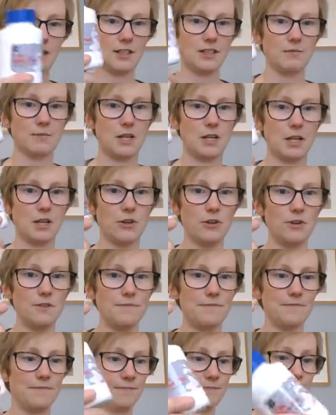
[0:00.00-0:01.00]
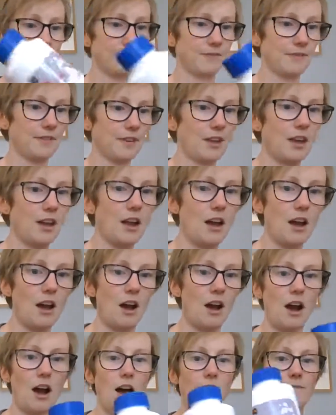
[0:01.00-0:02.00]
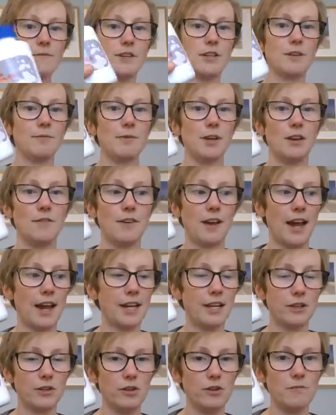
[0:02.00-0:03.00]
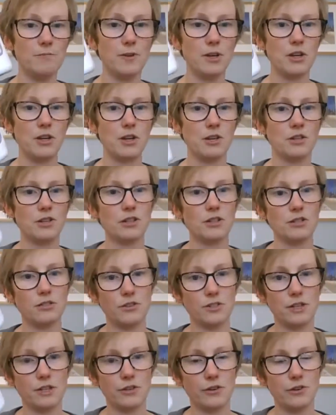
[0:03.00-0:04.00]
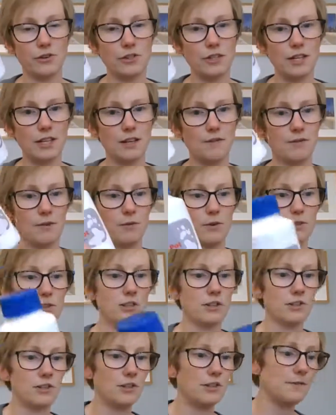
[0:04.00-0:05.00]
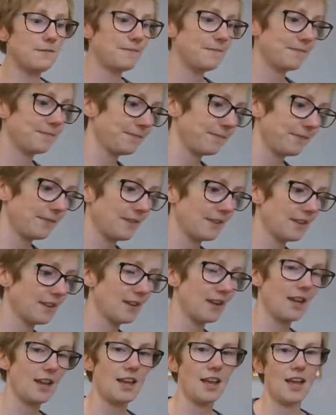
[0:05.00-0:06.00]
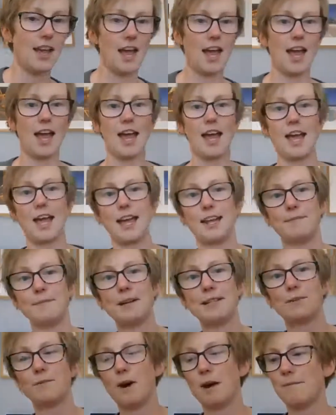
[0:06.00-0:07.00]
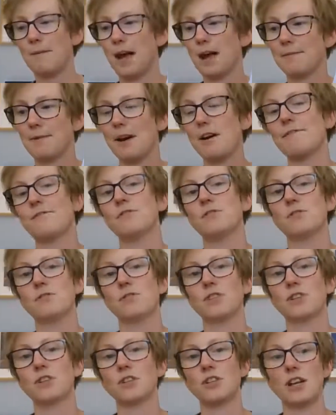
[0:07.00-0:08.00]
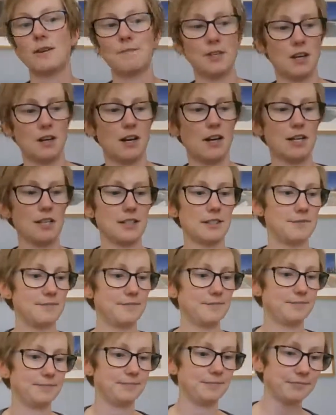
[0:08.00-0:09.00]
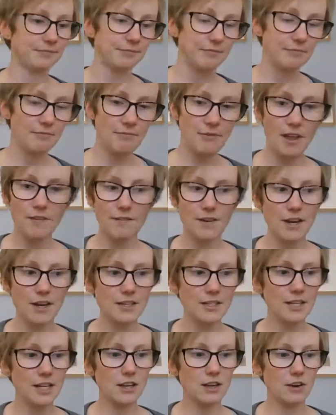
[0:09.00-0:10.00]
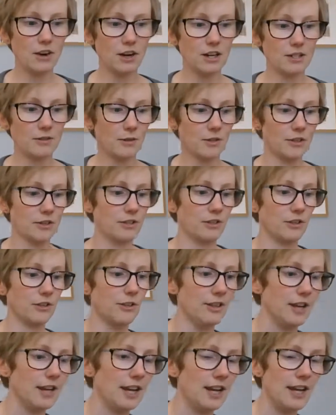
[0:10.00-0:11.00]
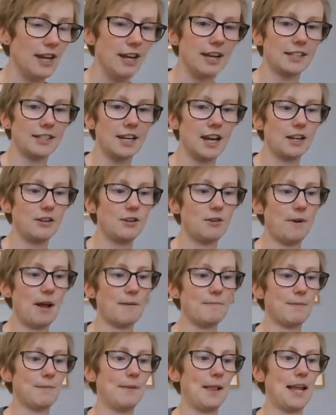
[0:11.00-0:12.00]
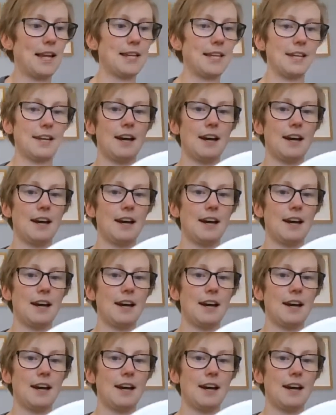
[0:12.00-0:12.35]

some glue. I'm using PVA glue, but you could just use a glue stick if you wanted to, and a piece of white paper for the sheep's eyes. First thing you're going to want to do is cut your paper plate